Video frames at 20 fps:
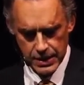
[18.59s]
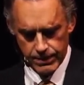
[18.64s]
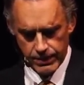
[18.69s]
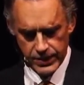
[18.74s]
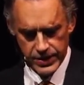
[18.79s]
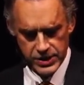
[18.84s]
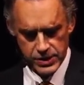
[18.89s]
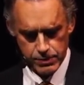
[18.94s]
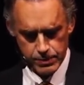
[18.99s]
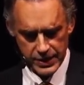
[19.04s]
the
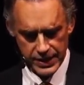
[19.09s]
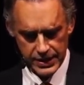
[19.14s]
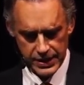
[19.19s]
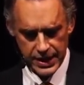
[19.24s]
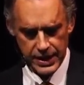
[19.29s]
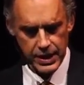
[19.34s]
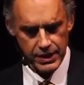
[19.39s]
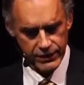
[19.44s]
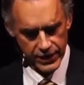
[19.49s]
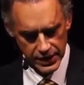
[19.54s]
split,
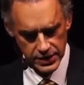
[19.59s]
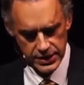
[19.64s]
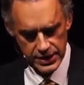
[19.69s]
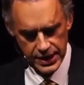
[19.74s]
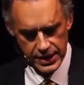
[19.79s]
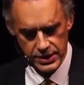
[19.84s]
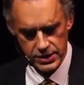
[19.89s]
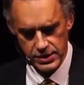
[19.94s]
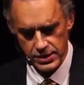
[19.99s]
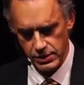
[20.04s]
and I've actually
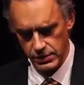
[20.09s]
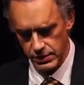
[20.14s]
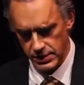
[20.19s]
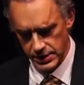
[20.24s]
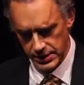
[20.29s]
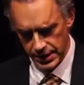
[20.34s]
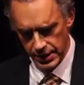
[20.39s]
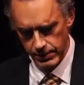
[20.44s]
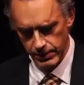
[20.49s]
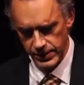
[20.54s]
had students
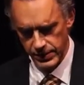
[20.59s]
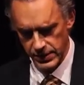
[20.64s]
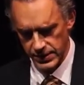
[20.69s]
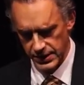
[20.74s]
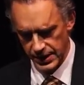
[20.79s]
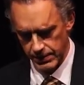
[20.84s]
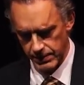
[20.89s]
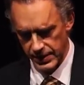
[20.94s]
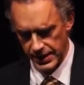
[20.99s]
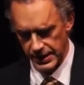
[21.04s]
tell me the
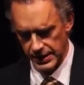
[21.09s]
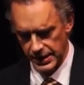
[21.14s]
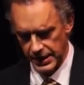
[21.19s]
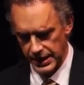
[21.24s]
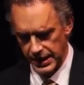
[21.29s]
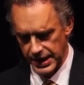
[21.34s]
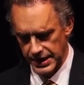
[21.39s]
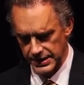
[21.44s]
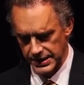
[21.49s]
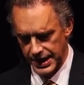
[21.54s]
same thing that
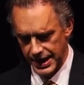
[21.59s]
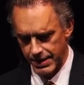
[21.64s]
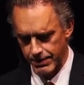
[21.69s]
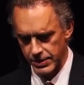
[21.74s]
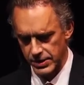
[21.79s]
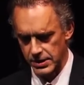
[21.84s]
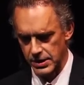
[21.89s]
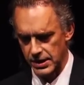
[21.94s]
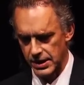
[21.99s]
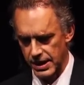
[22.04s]
has
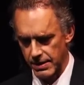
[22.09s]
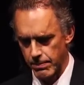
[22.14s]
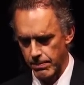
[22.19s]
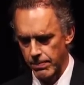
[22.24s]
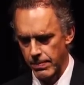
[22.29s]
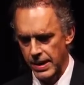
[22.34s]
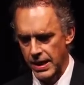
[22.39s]
happened to them